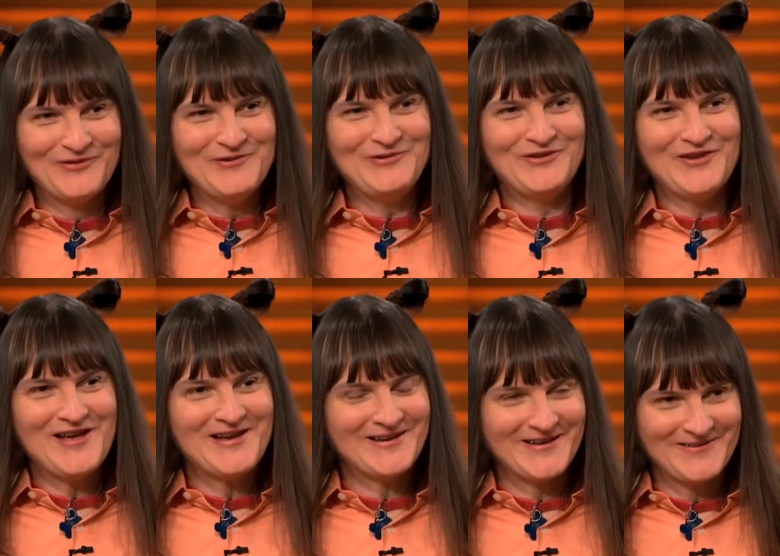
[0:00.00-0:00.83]
do
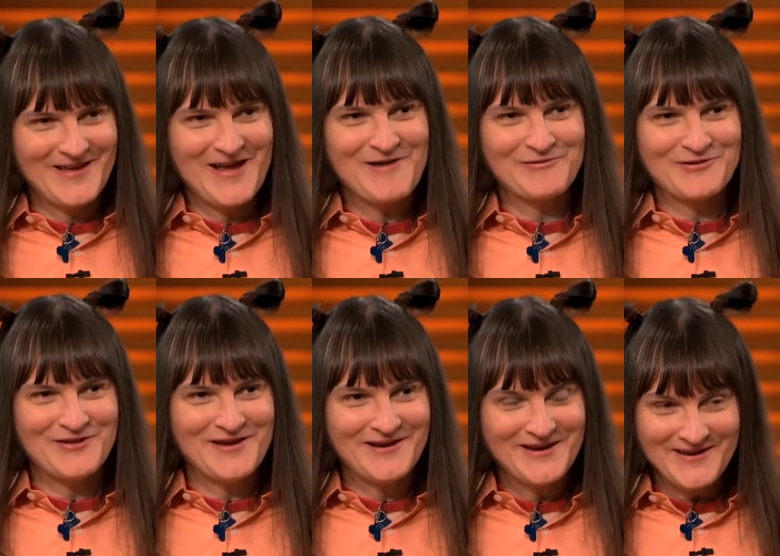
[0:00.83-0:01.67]
say, they have a
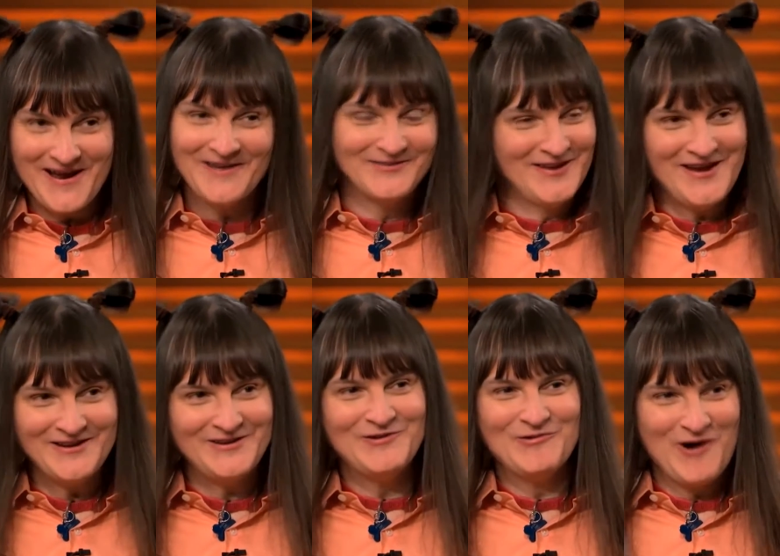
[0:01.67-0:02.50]
thing, can I
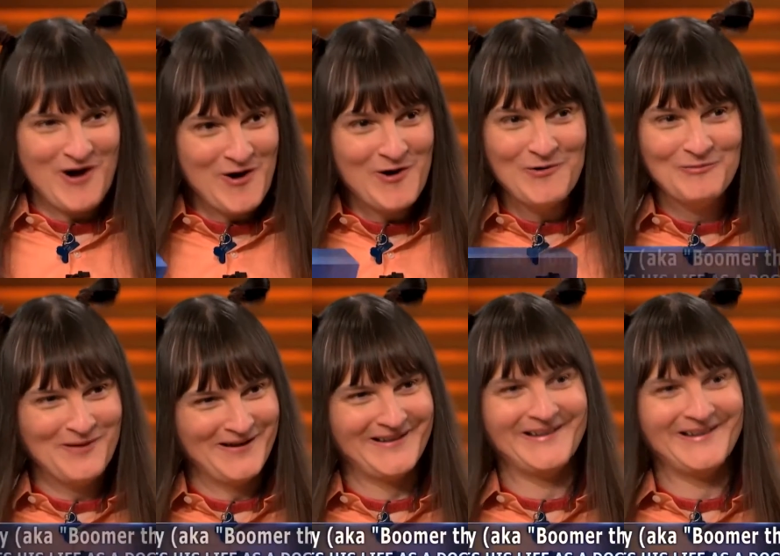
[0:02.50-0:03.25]
take you home?